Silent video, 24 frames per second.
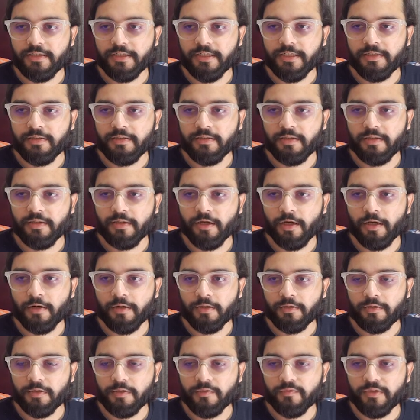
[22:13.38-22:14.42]
in
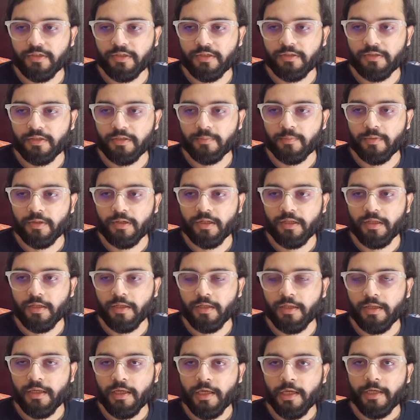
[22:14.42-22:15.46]
another variable
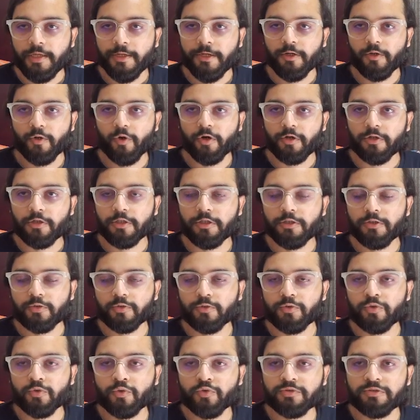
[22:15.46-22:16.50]
a in order
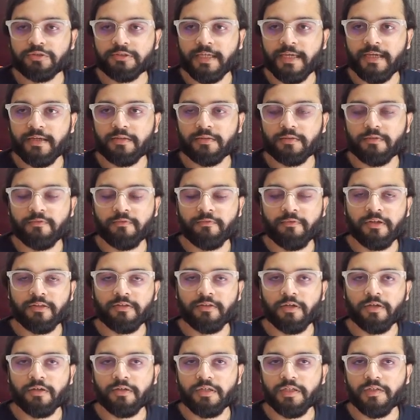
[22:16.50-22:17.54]
to check
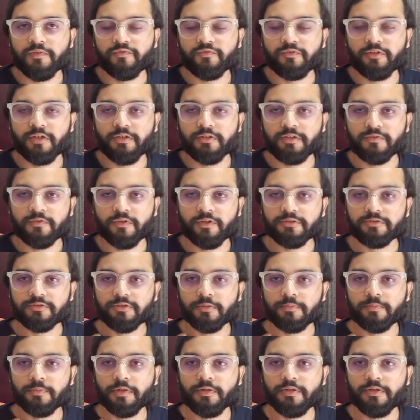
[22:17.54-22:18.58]
whether if the reverse number